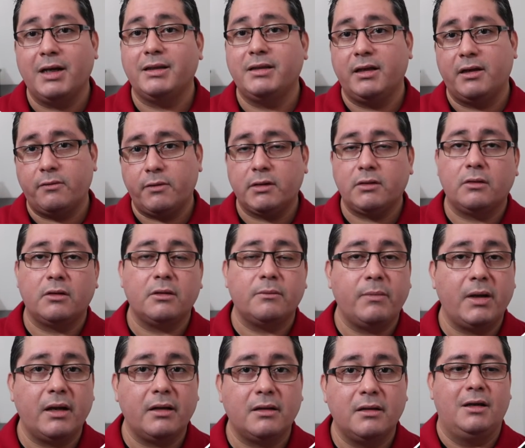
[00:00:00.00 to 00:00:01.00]
and then return it
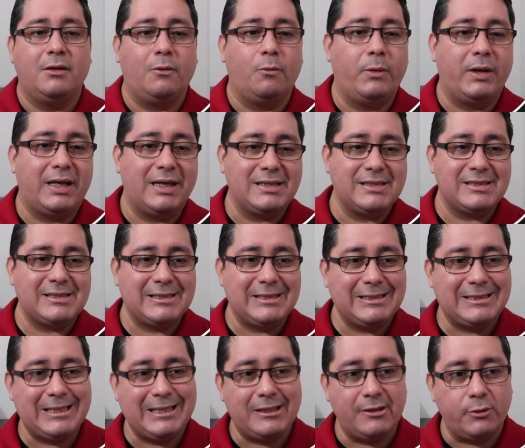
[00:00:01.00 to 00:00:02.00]
back so we can
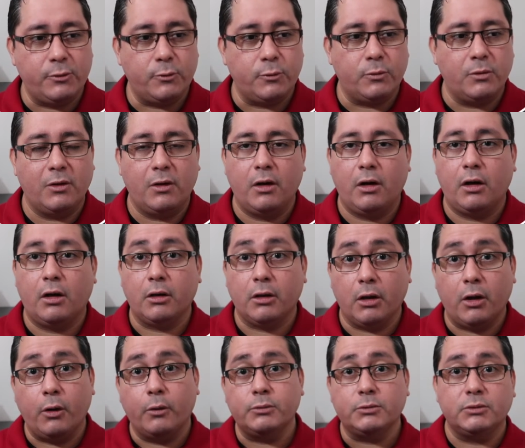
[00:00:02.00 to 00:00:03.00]
see the new
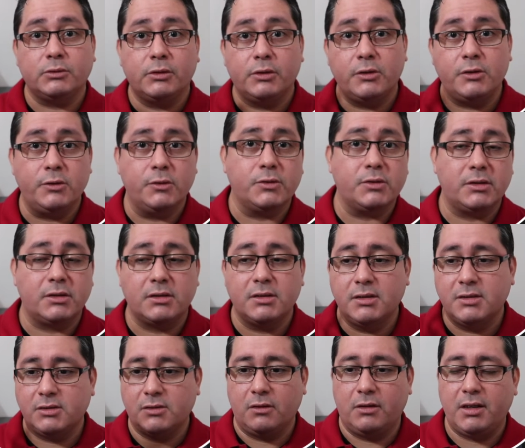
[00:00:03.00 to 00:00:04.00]
cloned user.
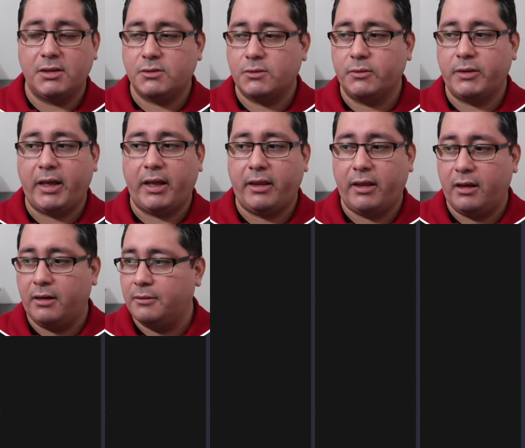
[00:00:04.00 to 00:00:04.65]
So let's do that.